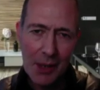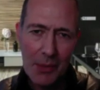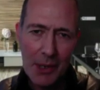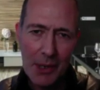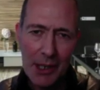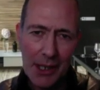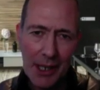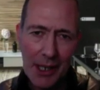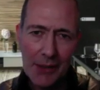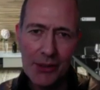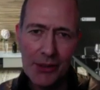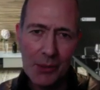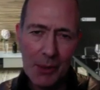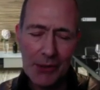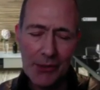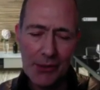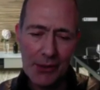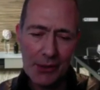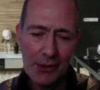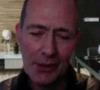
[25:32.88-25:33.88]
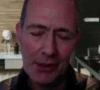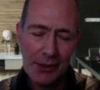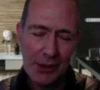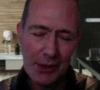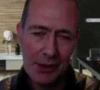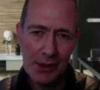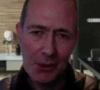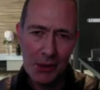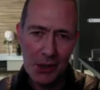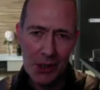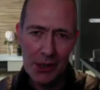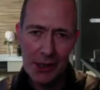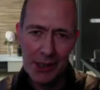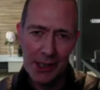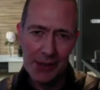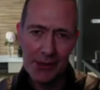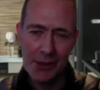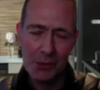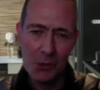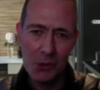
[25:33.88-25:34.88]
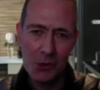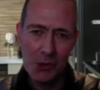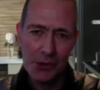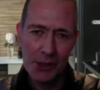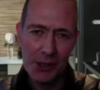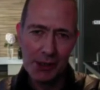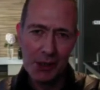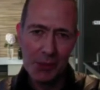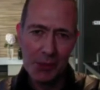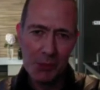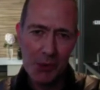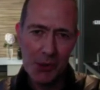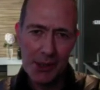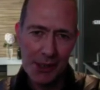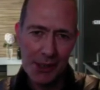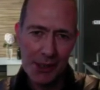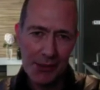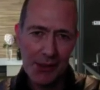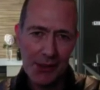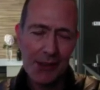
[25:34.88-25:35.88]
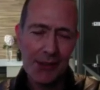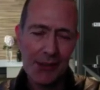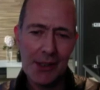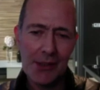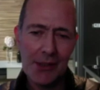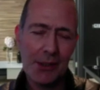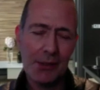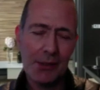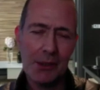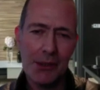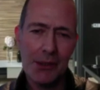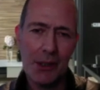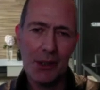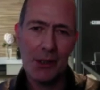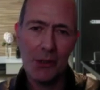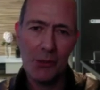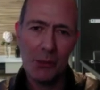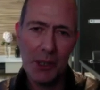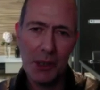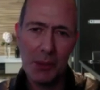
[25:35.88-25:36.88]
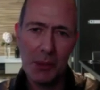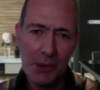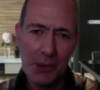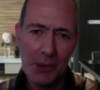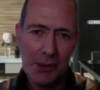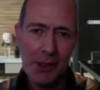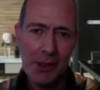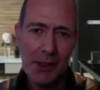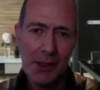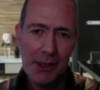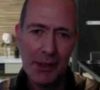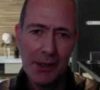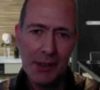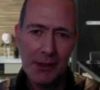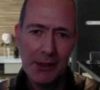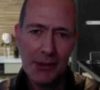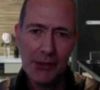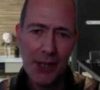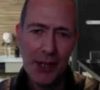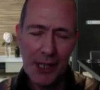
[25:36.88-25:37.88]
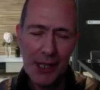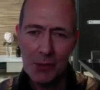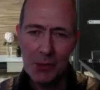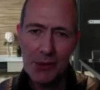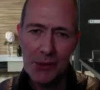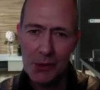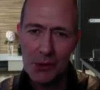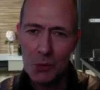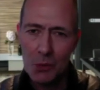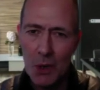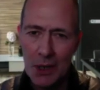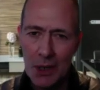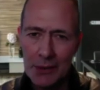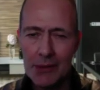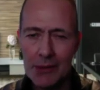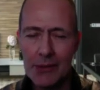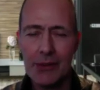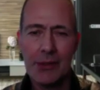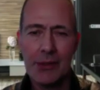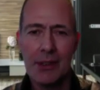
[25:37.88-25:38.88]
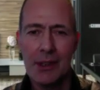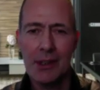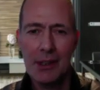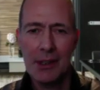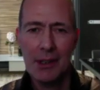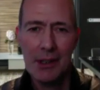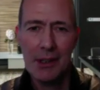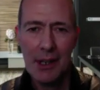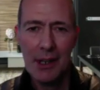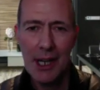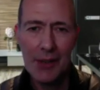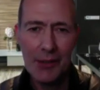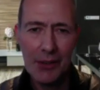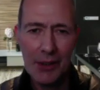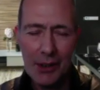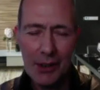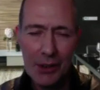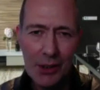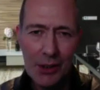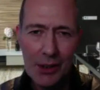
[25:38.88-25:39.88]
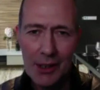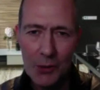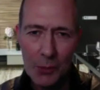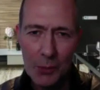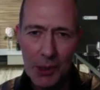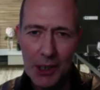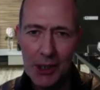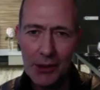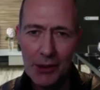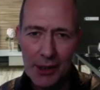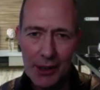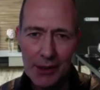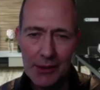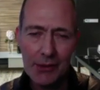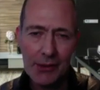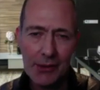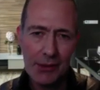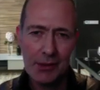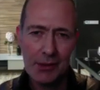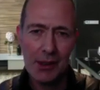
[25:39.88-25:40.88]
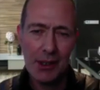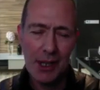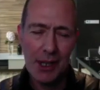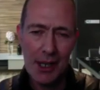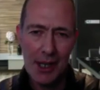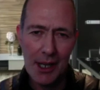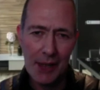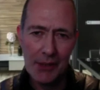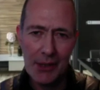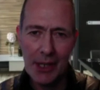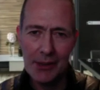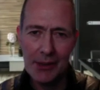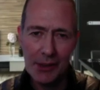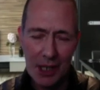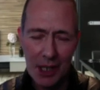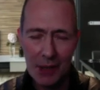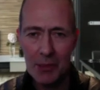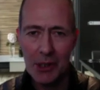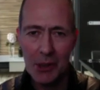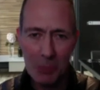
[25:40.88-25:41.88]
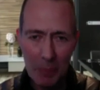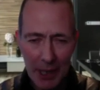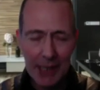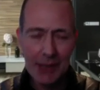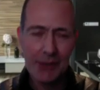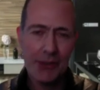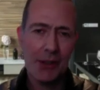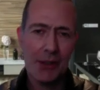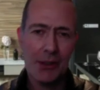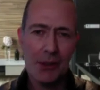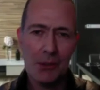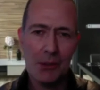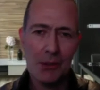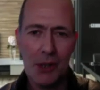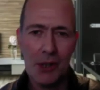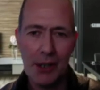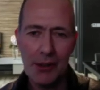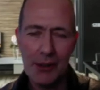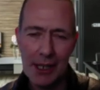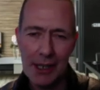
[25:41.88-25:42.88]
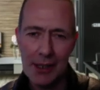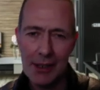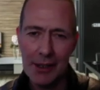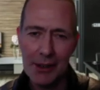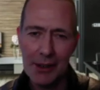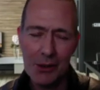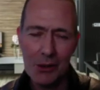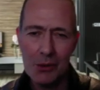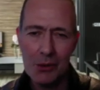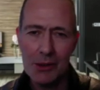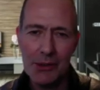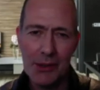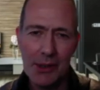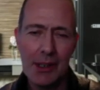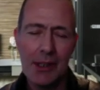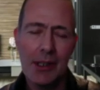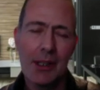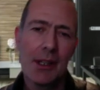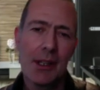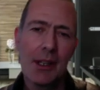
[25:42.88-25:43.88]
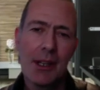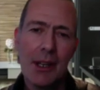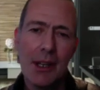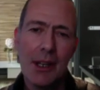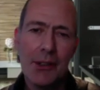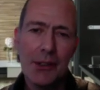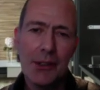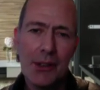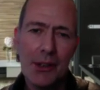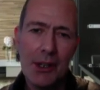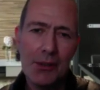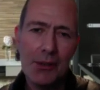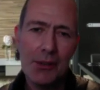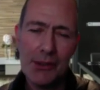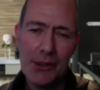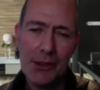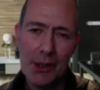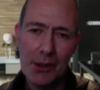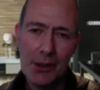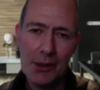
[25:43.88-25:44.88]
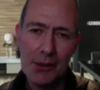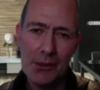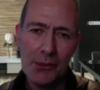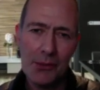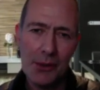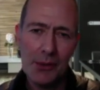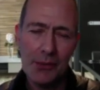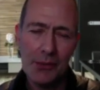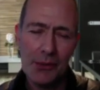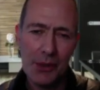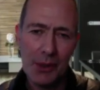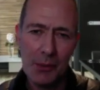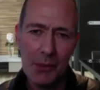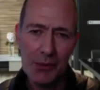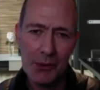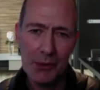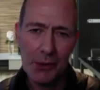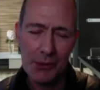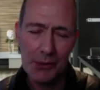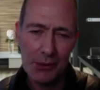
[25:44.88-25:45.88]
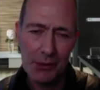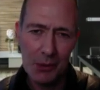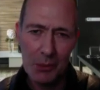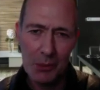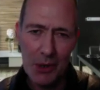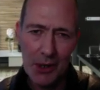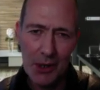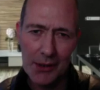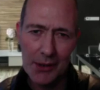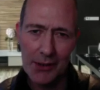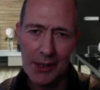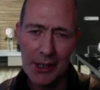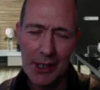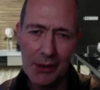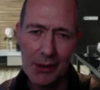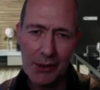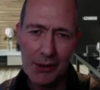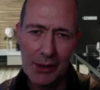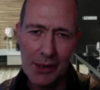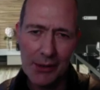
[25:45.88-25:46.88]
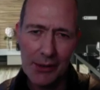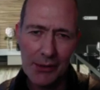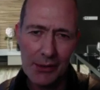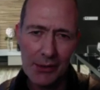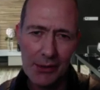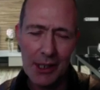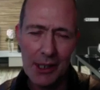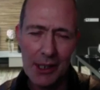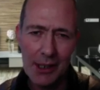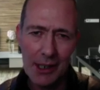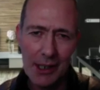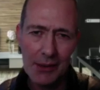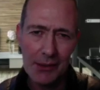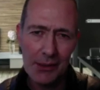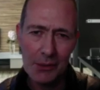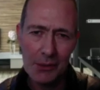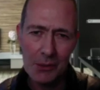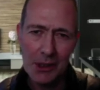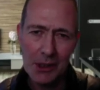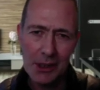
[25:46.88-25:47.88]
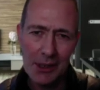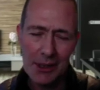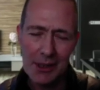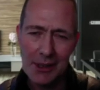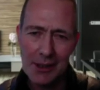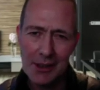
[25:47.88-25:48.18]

Anand, you mentioned that you are getting more direct bookings. Is this a result of people staying with you once, having a good experience, and then coming back to you directly, or is it a result of some of your sort of marketing outreach? How does it work?